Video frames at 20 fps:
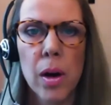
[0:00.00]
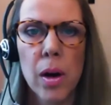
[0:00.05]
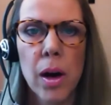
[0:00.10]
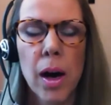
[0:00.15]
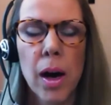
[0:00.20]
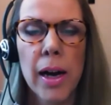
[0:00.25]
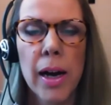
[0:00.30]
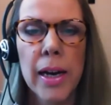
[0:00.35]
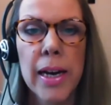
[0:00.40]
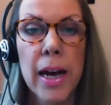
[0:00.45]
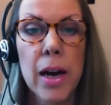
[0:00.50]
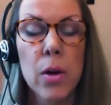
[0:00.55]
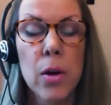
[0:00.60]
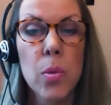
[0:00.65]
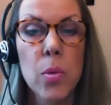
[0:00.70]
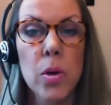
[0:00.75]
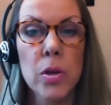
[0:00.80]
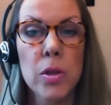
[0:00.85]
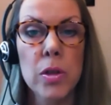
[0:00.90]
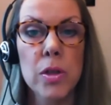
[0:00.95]
I now
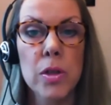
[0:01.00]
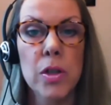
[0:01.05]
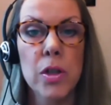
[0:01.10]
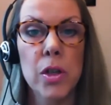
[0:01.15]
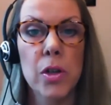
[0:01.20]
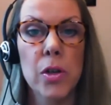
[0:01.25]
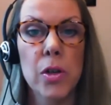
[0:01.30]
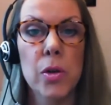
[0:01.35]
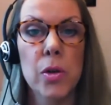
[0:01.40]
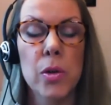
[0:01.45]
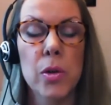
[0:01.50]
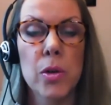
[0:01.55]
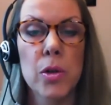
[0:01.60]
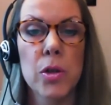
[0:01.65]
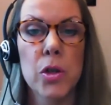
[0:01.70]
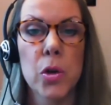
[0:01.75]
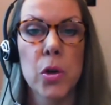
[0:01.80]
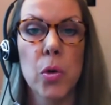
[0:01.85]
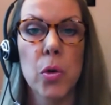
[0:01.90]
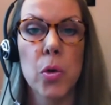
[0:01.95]
want to
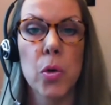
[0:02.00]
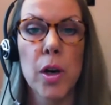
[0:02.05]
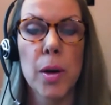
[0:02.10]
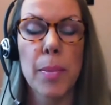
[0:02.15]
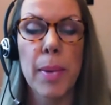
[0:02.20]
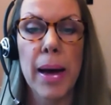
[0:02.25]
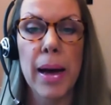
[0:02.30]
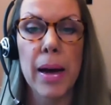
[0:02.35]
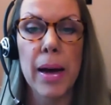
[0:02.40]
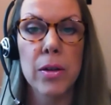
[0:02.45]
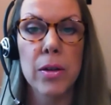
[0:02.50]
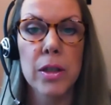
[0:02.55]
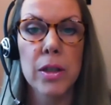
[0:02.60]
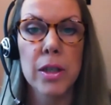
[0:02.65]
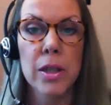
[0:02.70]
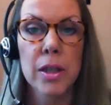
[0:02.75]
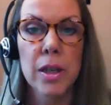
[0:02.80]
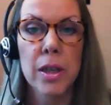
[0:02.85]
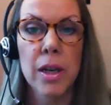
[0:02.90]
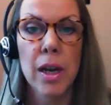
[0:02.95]
talk
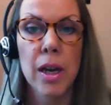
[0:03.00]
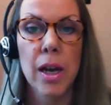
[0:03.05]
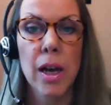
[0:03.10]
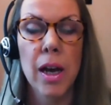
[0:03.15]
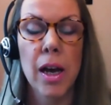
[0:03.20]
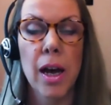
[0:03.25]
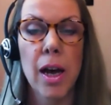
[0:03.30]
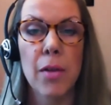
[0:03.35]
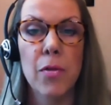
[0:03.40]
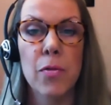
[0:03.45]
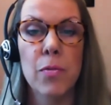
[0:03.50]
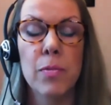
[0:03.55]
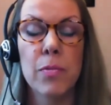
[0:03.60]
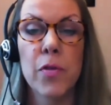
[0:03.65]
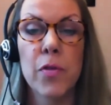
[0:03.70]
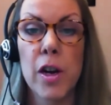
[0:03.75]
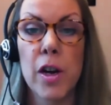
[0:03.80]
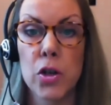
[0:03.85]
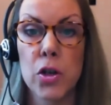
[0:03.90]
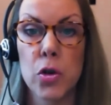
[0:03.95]
about
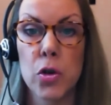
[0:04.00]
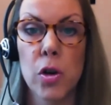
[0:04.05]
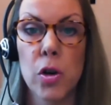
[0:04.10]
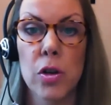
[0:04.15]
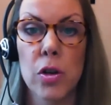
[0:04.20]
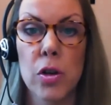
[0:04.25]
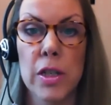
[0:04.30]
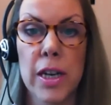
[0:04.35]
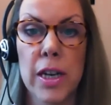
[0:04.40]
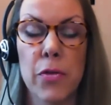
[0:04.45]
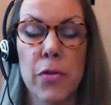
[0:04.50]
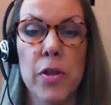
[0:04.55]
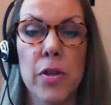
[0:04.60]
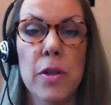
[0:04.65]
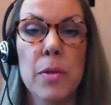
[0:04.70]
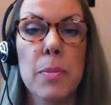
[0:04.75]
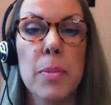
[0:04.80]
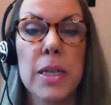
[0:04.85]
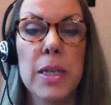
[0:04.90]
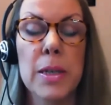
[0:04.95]
virtual contact from
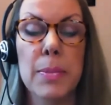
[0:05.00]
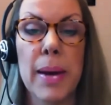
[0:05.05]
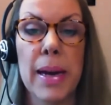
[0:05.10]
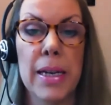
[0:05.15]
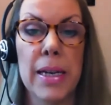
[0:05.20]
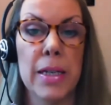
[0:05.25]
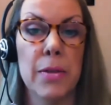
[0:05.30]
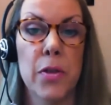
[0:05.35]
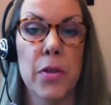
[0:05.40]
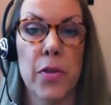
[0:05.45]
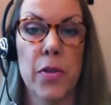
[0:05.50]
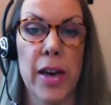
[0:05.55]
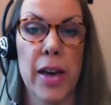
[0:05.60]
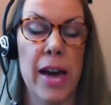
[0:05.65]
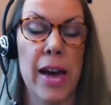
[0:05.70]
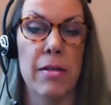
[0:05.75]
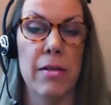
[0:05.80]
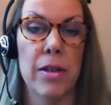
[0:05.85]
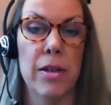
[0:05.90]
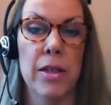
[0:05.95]
the perspective of
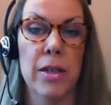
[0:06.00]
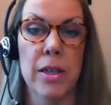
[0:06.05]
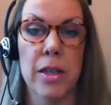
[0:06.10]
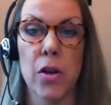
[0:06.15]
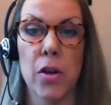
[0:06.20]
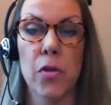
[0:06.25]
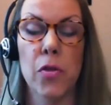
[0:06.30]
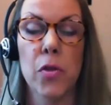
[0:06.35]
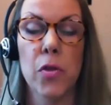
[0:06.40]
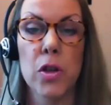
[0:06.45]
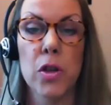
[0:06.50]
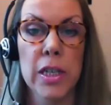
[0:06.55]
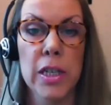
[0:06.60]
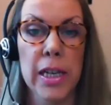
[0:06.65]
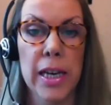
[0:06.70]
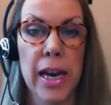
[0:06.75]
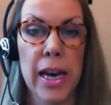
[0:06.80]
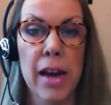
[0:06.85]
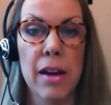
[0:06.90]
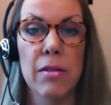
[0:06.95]
carers, so foster
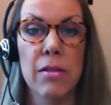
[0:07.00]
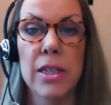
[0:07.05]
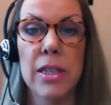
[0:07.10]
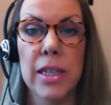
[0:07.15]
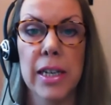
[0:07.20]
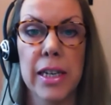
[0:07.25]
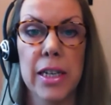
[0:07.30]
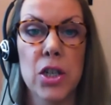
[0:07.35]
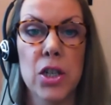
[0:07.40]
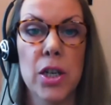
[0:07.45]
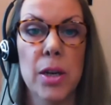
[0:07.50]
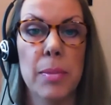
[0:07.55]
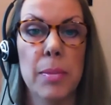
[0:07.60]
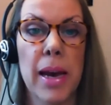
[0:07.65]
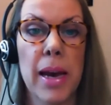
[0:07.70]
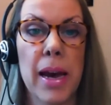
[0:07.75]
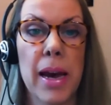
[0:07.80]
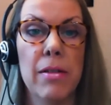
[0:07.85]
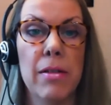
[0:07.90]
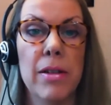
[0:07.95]
carers, kinship
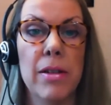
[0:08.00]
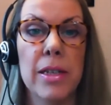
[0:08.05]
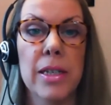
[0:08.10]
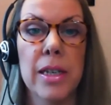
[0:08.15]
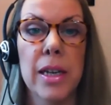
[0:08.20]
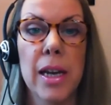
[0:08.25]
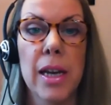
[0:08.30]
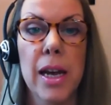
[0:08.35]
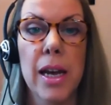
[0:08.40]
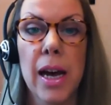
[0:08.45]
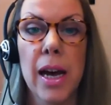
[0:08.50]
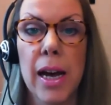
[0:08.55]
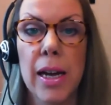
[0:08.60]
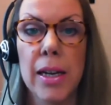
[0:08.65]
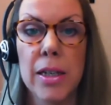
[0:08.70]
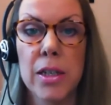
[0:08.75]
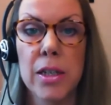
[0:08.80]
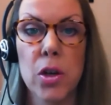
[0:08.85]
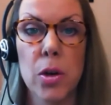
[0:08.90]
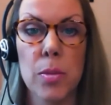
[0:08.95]
carers, and
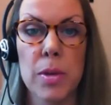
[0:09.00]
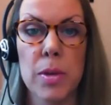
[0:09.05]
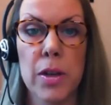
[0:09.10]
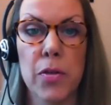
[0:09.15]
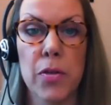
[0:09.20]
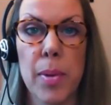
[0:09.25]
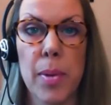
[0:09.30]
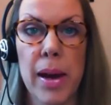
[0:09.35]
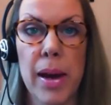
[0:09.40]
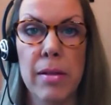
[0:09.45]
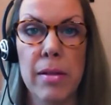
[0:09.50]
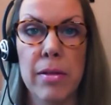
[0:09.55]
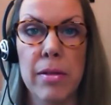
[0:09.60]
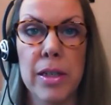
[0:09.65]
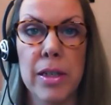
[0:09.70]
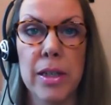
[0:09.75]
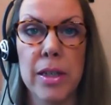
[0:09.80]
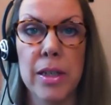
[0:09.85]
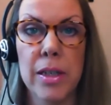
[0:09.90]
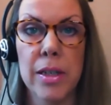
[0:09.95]
adoptive
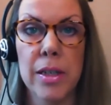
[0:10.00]
parents.